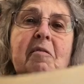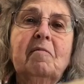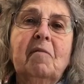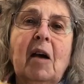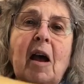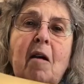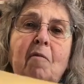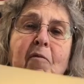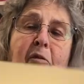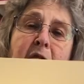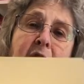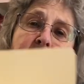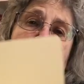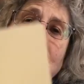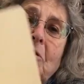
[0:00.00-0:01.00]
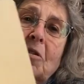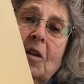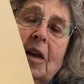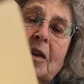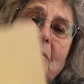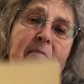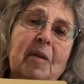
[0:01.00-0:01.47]
of file folders, or
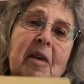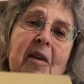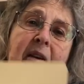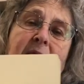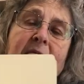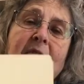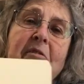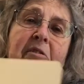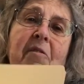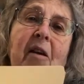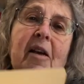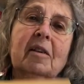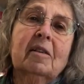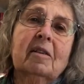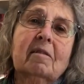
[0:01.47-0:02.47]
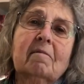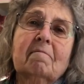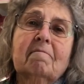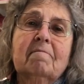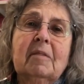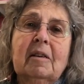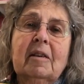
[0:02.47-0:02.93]
like me, if you're trying to
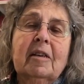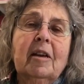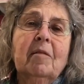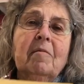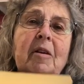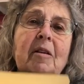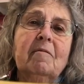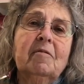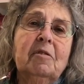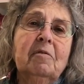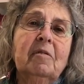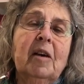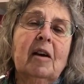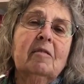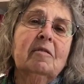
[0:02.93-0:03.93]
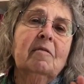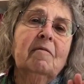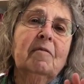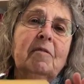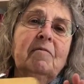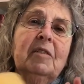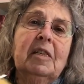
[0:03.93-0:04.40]
get rid of
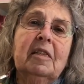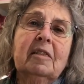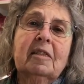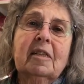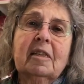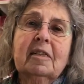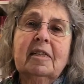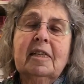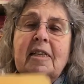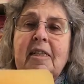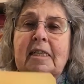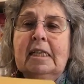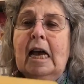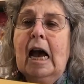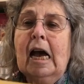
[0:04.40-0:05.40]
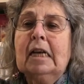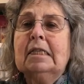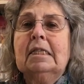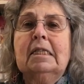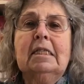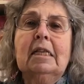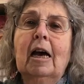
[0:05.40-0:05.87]
2015-16 tax
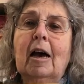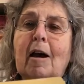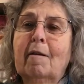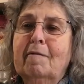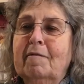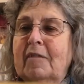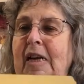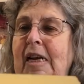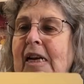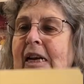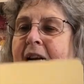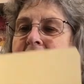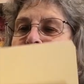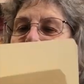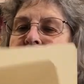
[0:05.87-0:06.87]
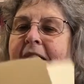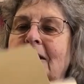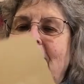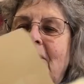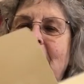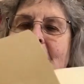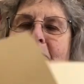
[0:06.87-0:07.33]
stuff.
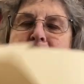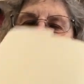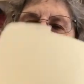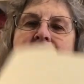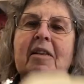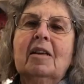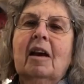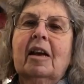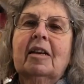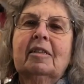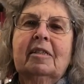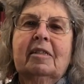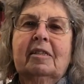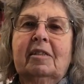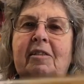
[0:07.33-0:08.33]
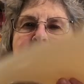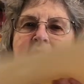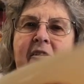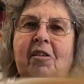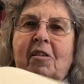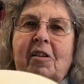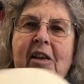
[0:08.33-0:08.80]
These make nice,
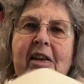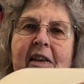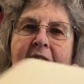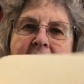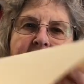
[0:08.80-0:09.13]
sturdy